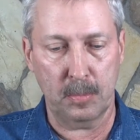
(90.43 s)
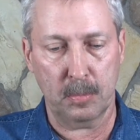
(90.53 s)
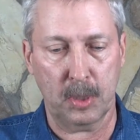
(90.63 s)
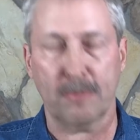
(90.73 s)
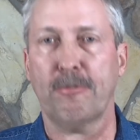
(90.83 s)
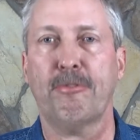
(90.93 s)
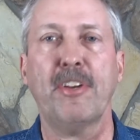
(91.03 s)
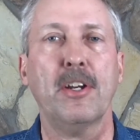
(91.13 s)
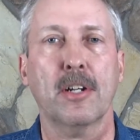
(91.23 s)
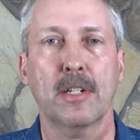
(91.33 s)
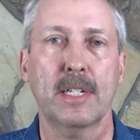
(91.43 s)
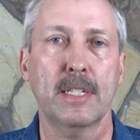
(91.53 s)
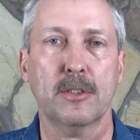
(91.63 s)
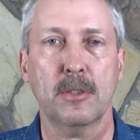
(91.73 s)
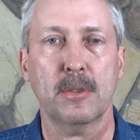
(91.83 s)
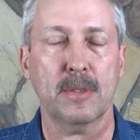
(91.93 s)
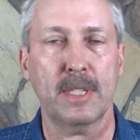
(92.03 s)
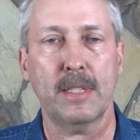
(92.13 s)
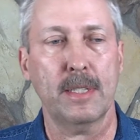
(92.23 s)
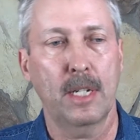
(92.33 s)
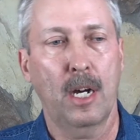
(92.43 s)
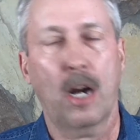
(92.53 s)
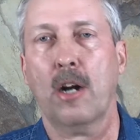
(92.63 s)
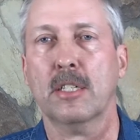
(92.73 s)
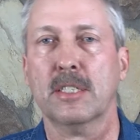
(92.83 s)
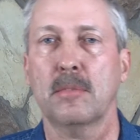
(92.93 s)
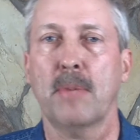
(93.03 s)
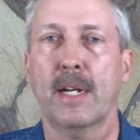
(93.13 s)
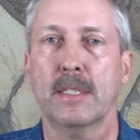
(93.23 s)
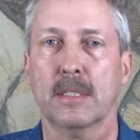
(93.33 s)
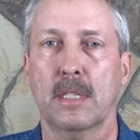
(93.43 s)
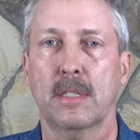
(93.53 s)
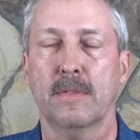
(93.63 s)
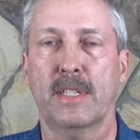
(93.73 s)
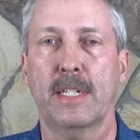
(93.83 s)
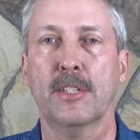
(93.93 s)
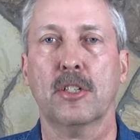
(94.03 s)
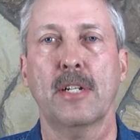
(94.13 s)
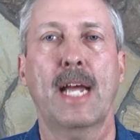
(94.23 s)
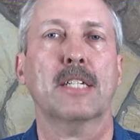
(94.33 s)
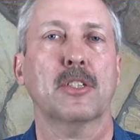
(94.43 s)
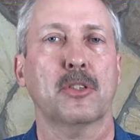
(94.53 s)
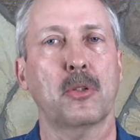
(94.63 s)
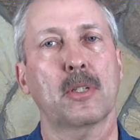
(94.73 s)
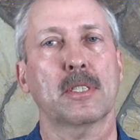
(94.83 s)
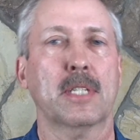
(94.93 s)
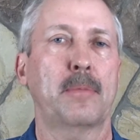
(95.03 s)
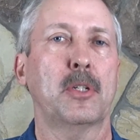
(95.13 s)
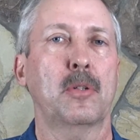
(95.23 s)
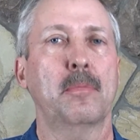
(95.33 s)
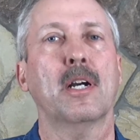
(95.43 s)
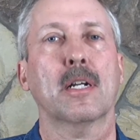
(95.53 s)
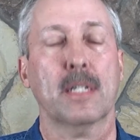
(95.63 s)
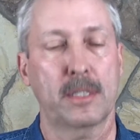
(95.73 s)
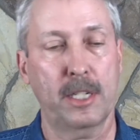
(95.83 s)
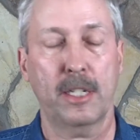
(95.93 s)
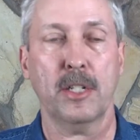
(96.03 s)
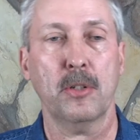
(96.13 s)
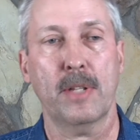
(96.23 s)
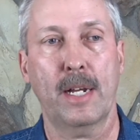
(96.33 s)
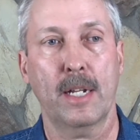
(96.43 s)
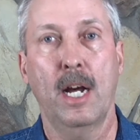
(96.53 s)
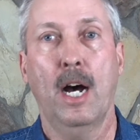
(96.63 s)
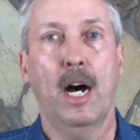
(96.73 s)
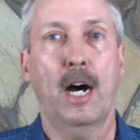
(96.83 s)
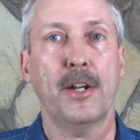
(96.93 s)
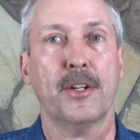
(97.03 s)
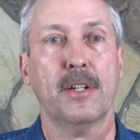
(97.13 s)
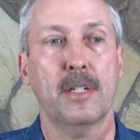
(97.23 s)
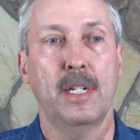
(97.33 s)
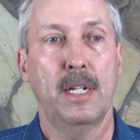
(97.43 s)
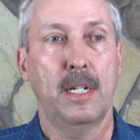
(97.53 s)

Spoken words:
put fear into the hearts and minds of the international tourists coming to America, telling you that under